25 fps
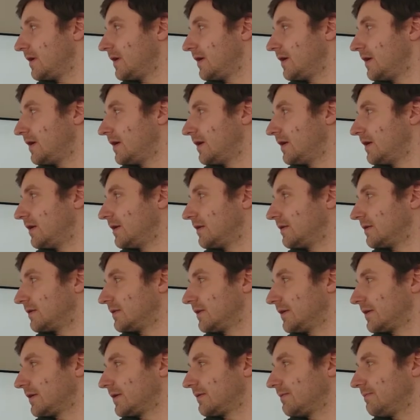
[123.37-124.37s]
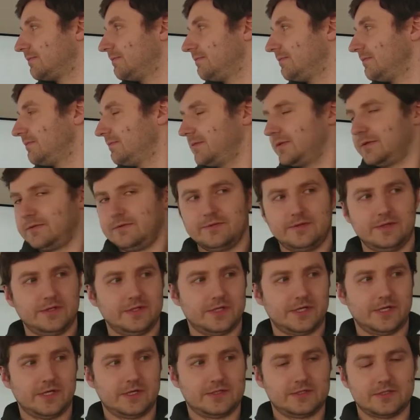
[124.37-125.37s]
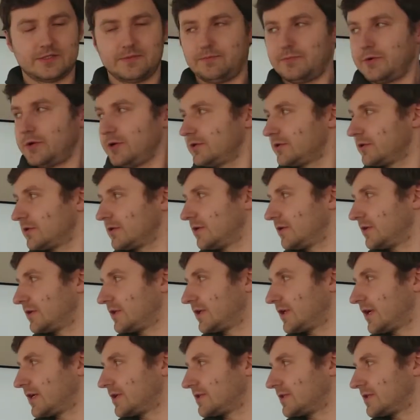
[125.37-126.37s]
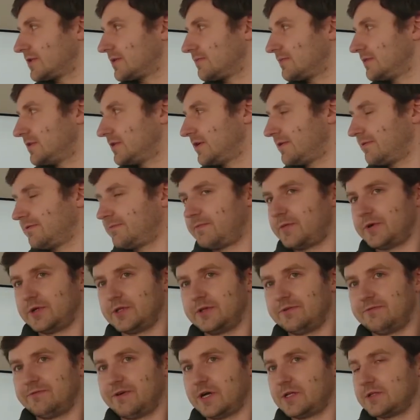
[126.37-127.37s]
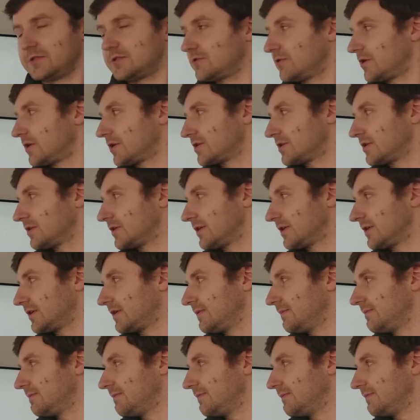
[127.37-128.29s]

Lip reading: And like it's a protocol. It has a predefined structure. Like